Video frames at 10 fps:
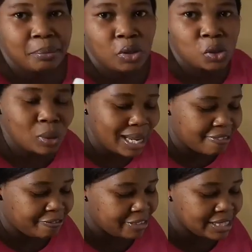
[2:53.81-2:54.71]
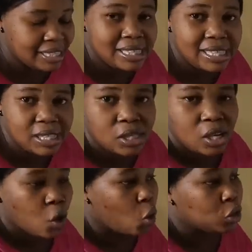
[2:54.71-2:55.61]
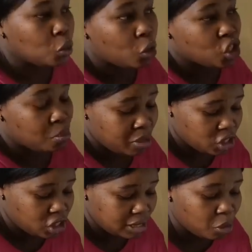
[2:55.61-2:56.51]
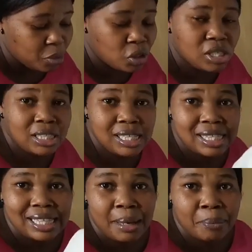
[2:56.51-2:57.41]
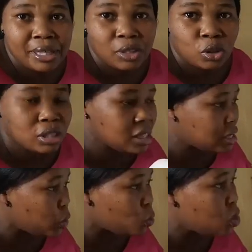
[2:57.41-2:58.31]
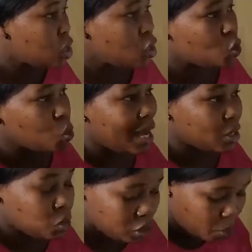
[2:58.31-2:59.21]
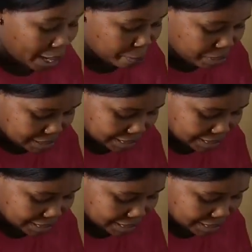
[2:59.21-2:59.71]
because when I flip this on the washing machine, I'll be using this napkin or this cloth to actually wipe it.